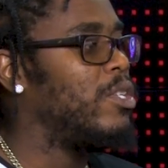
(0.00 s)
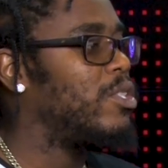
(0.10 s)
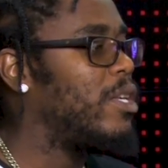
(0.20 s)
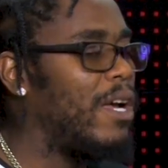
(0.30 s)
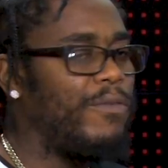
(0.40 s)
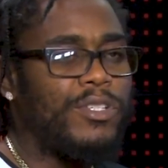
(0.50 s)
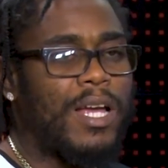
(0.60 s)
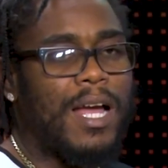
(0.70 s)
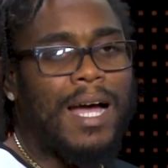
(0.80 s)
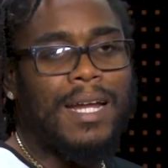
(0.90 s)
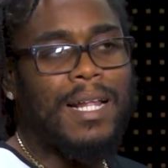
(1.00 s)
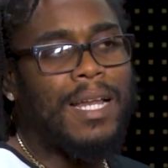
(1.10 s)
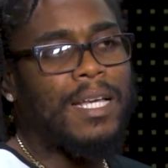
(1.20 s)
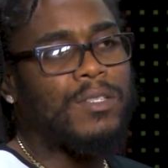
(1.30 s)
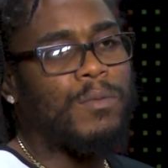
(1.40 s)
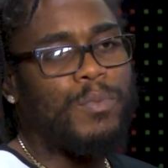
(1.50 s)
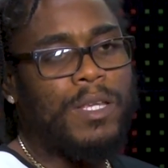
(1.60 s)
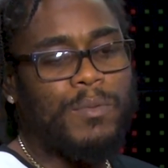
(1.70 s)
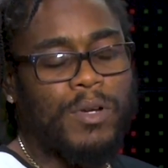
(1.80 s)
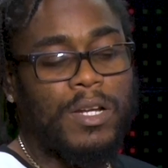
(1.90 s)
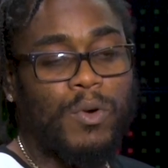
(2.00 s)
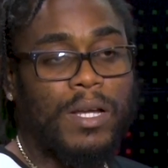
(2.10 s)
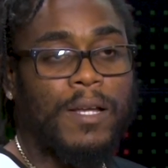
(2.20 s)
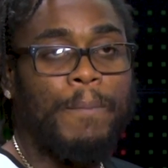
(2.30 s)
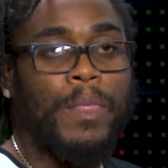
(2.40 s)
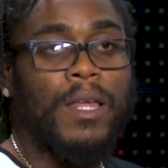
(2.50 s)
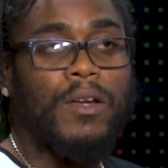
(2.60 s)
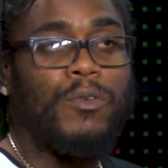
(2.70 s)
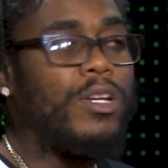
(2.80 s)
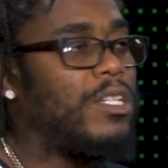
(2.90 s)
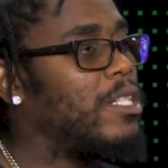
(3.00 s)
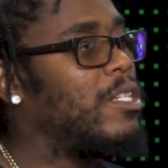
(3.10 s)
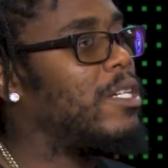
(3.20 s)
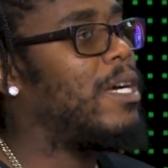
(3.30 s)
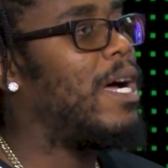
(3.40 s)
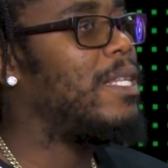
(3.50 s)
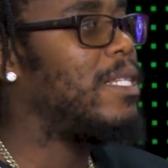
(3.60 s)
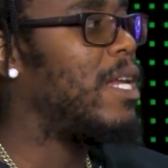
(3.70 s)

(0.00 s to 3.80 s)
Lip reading: So you have to try to idolize some people where reach a certain heights